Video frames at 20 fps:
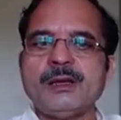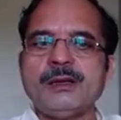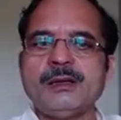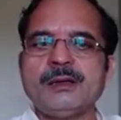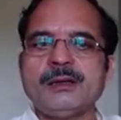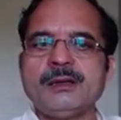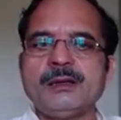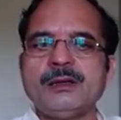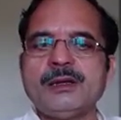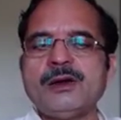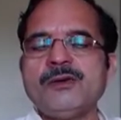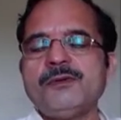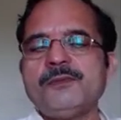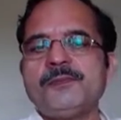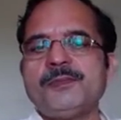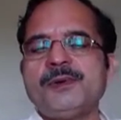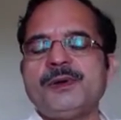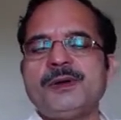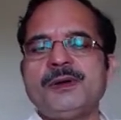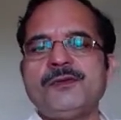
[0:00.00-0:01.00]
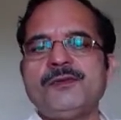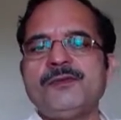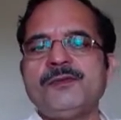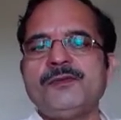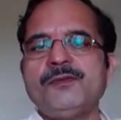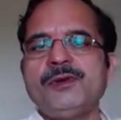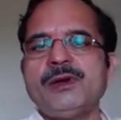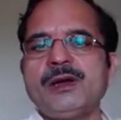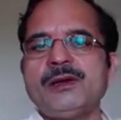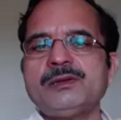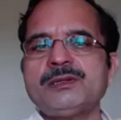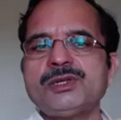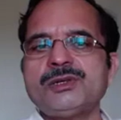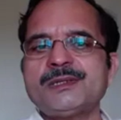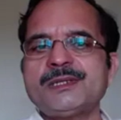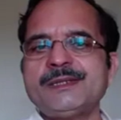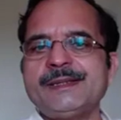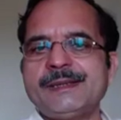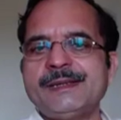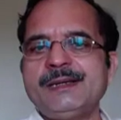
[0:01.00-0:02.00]
Now we also
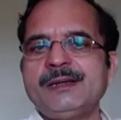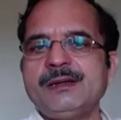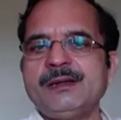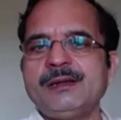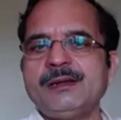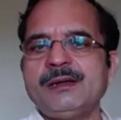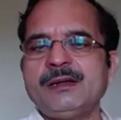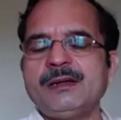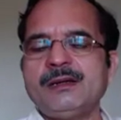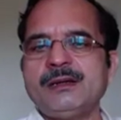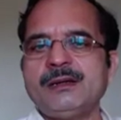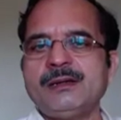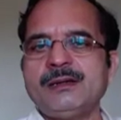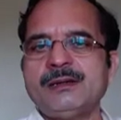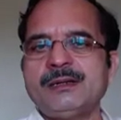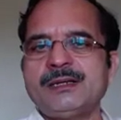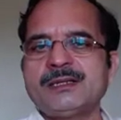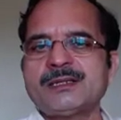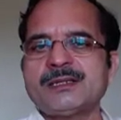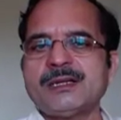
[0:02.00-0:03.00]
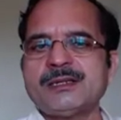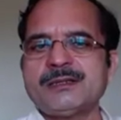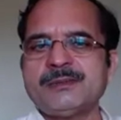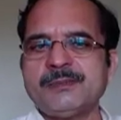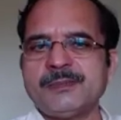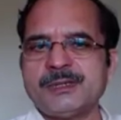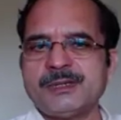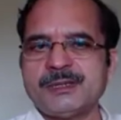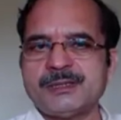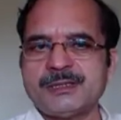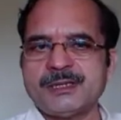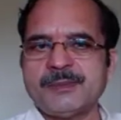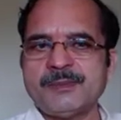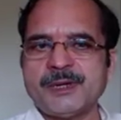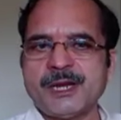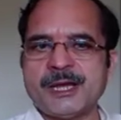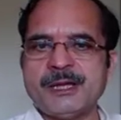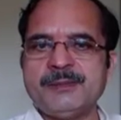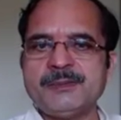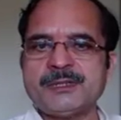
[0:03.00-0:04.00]
discuss
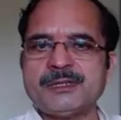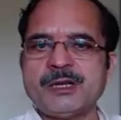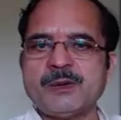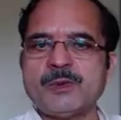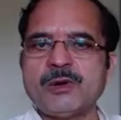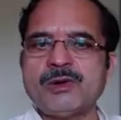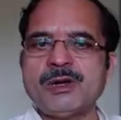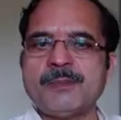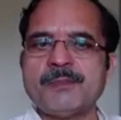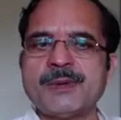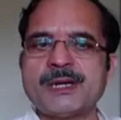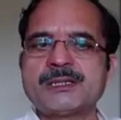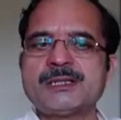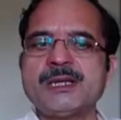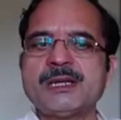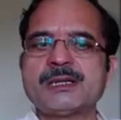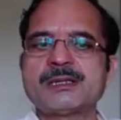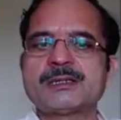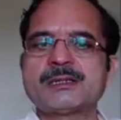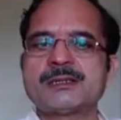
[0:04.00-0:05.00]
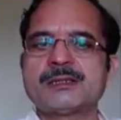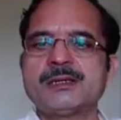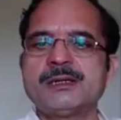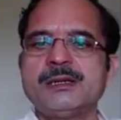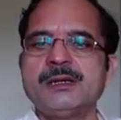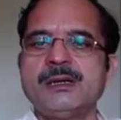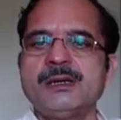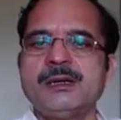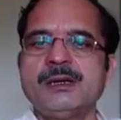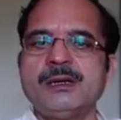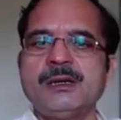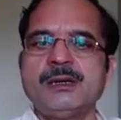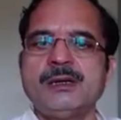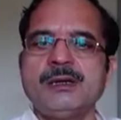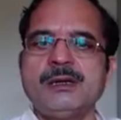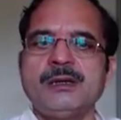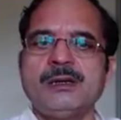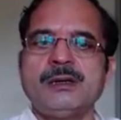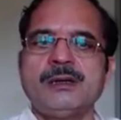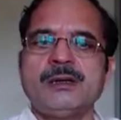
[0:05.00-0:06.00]
sometimes about the muscles.
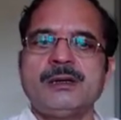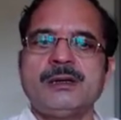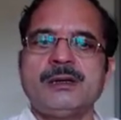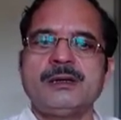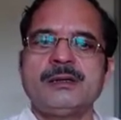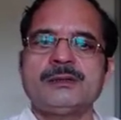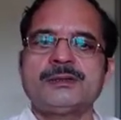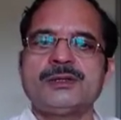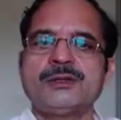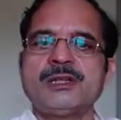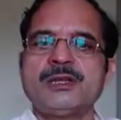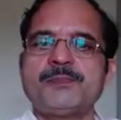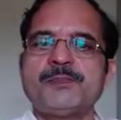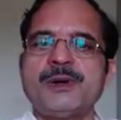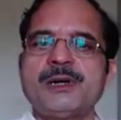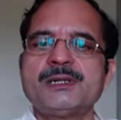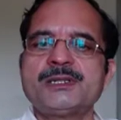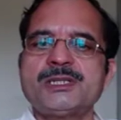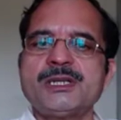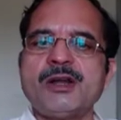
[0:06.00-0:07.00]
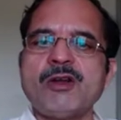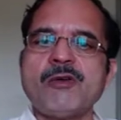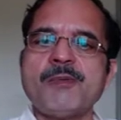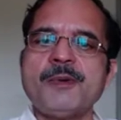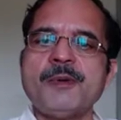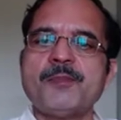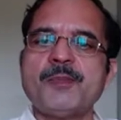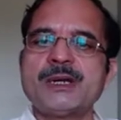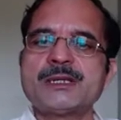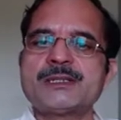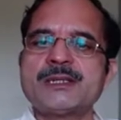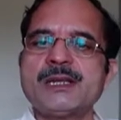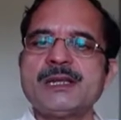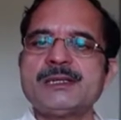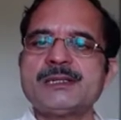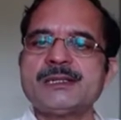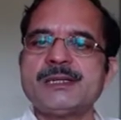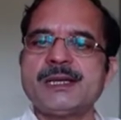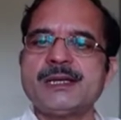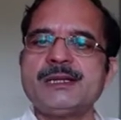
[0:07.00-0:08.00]
So the function of muscle
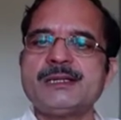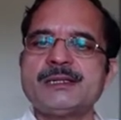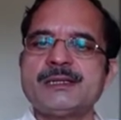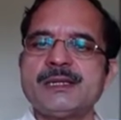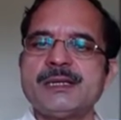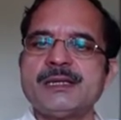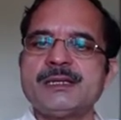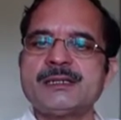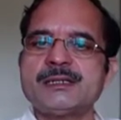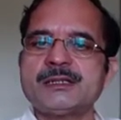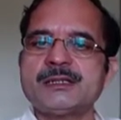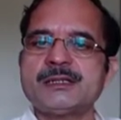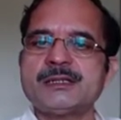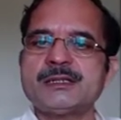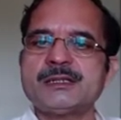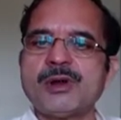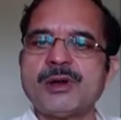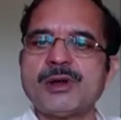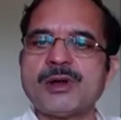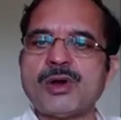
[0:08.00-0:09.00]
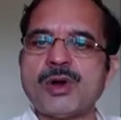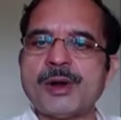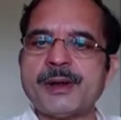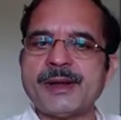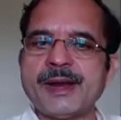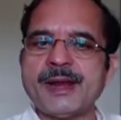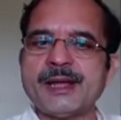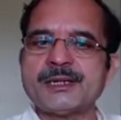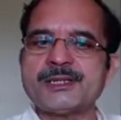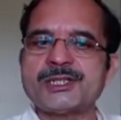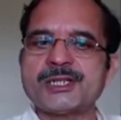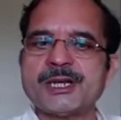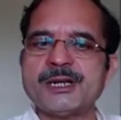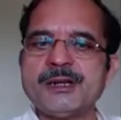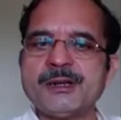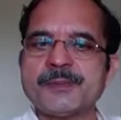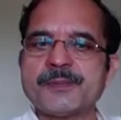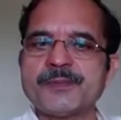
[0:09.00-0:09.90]
cells is for contraction,